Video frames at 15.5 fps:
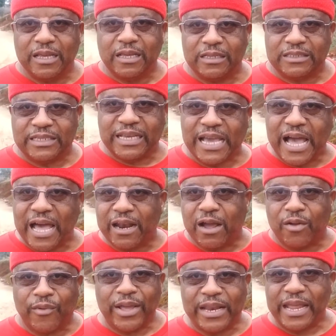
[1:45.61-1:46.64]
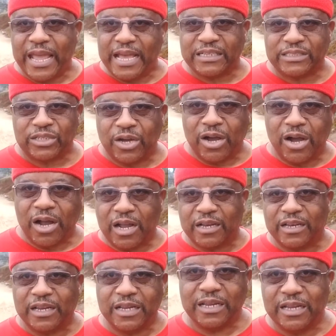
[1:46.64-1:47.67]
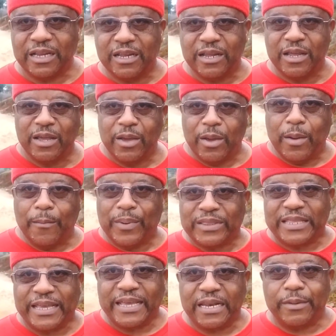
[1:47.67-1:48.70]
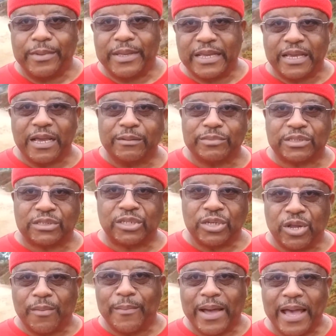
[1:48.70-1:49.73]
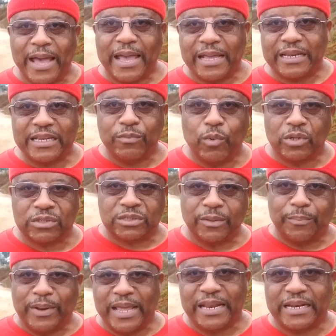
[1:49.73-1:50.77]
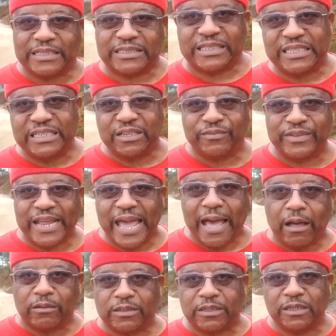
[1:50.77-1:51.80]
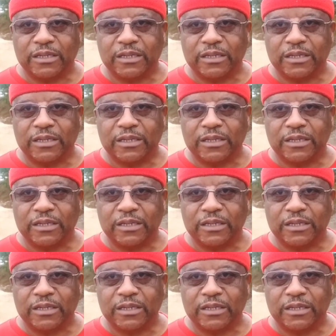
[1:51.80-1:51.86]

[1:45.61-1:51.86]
You see, God already has your heart, but the enemy comes to your mind. He wants to plant a seed of doubt.